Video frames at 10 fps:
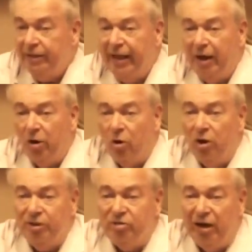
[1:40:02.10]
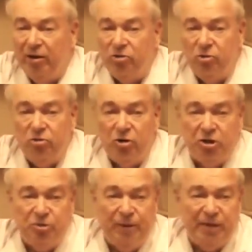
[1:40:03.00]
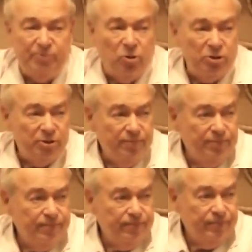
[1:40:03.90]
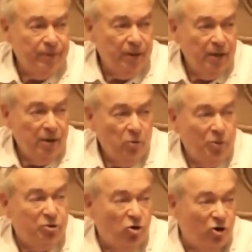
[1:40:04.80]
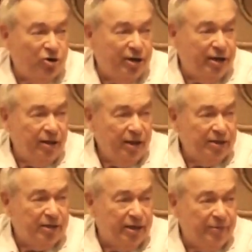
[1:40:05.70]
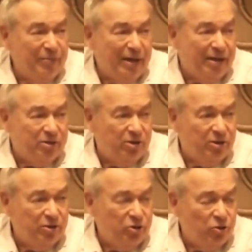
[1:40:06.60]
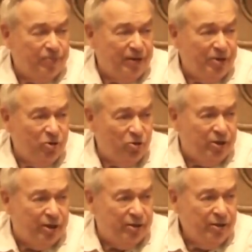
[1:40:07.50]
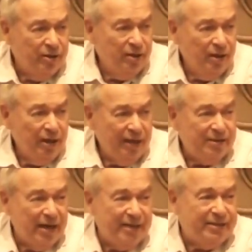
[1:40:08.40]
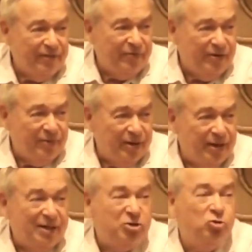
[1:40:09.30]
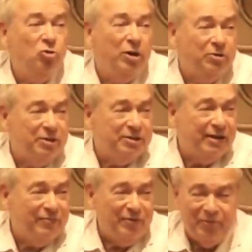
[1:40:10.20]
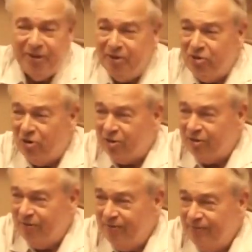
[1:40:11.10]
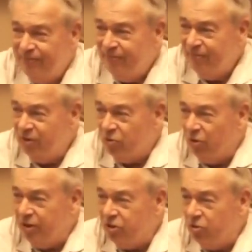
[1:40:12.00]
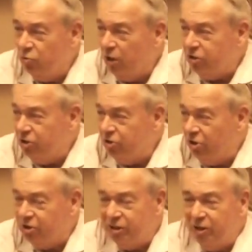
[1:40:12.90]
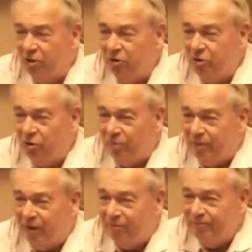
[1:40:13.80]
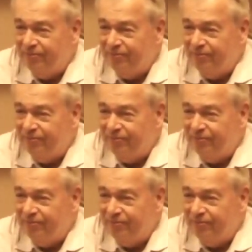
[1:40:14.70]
They are all entitled to Turkish passports. When Turkey is admitted to the European Union, it's not 70 million, it's 270 million Turks. Because all these Russian Turks can go to Europe now.